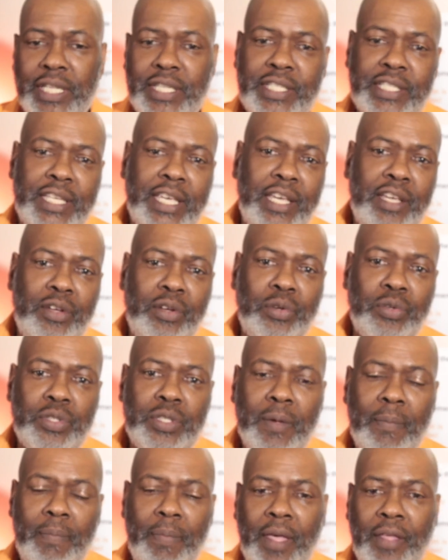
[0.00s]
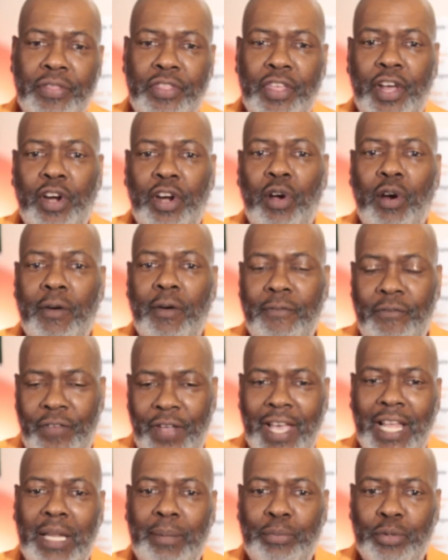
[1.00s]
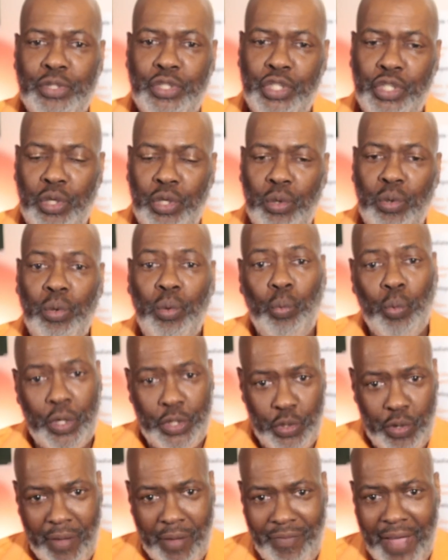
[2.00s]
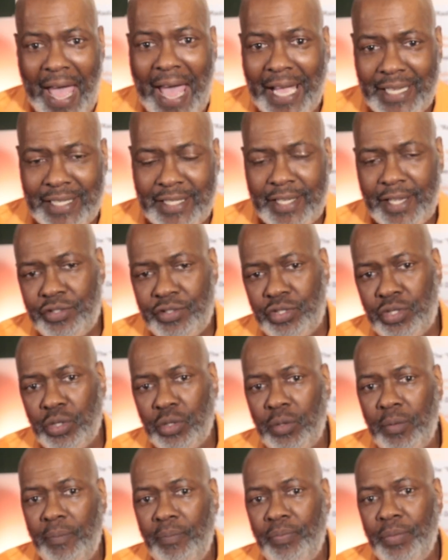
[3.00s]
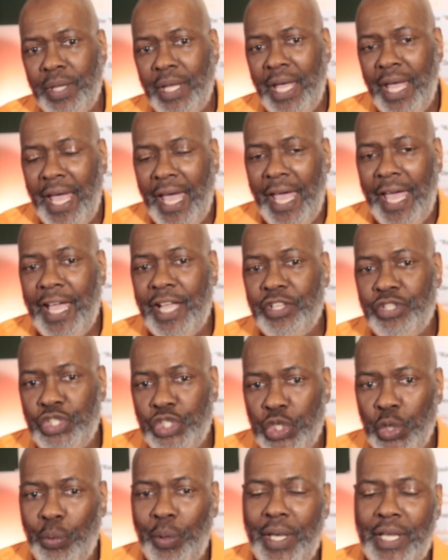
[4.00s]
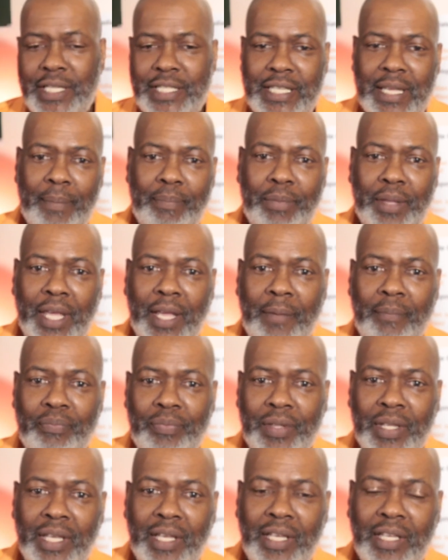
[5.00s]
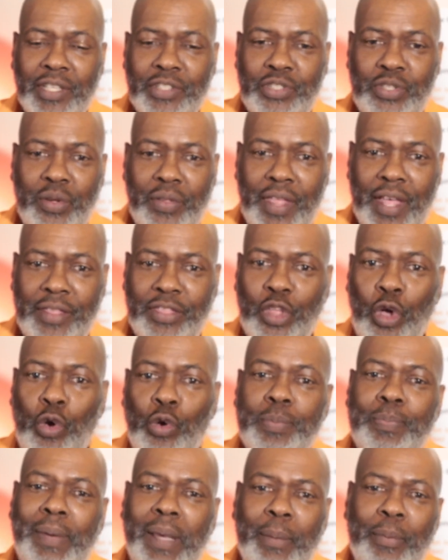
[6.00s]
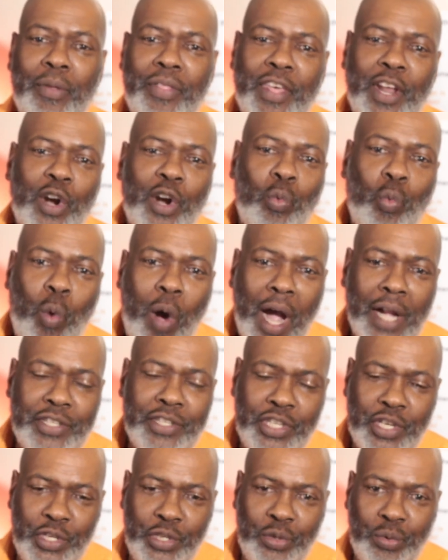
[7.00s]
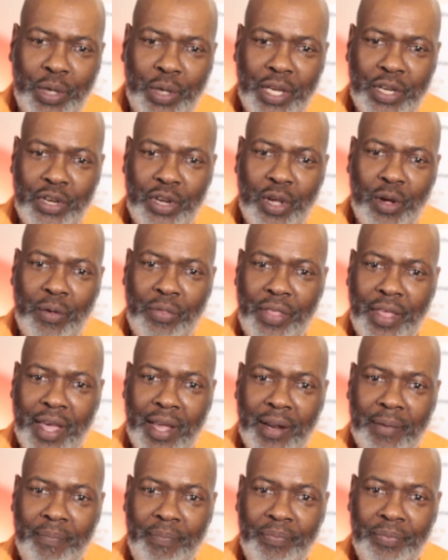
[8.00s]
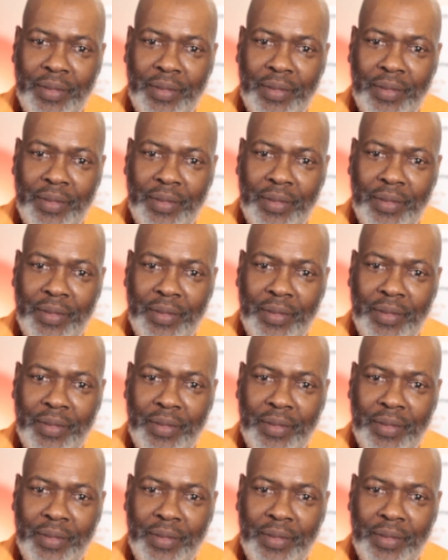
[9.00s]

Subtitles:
the skills that are available to you, what you have access to, and doing something so that those people that are watching you can know that